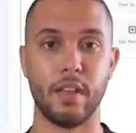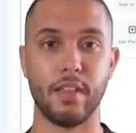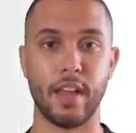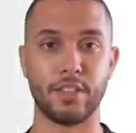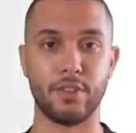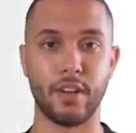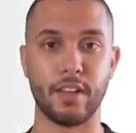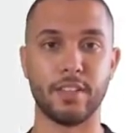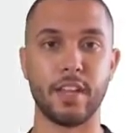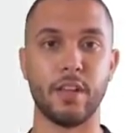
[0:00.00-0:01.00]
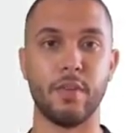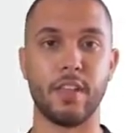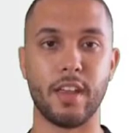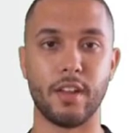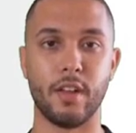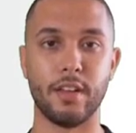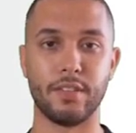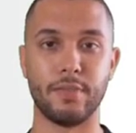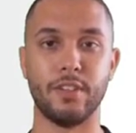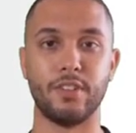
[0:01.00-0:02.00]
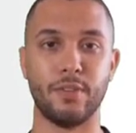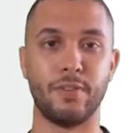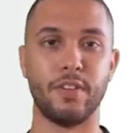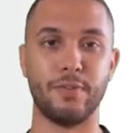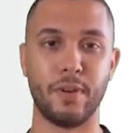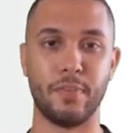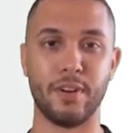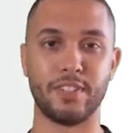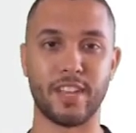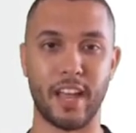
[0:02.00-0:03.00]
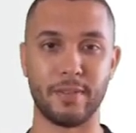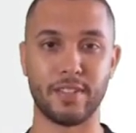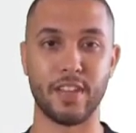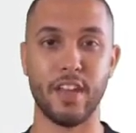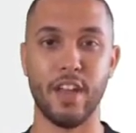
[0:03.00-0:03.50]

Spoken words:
Next, we're going to take a look at a claims feature for different post types.